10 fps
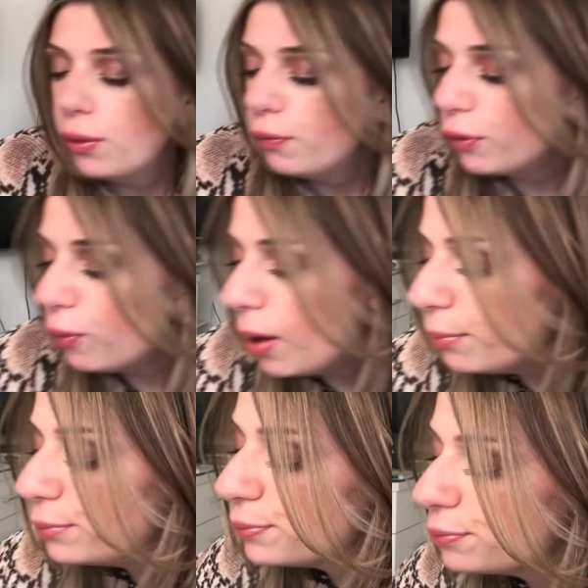everyone,
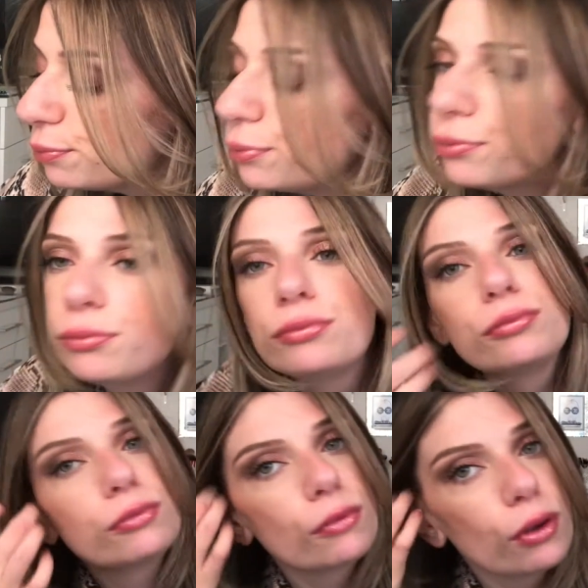
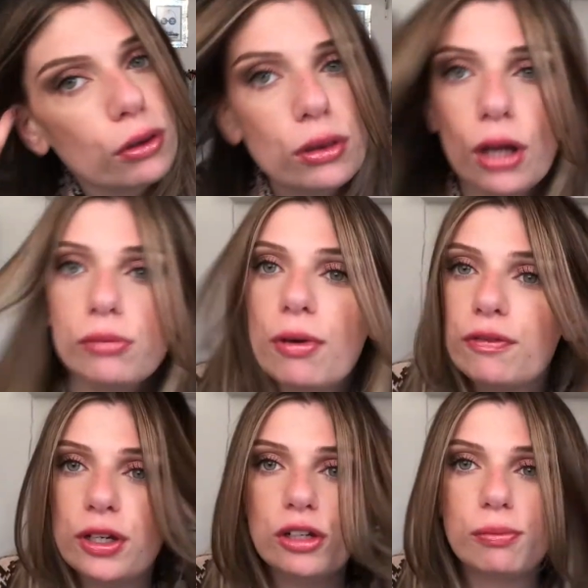that's my
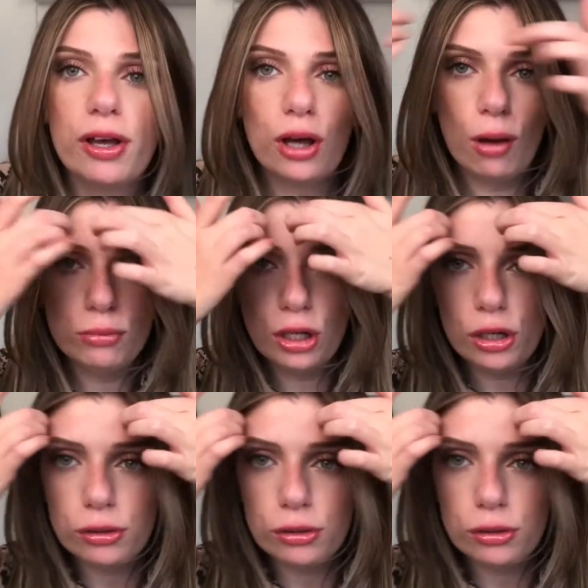finished makeup look.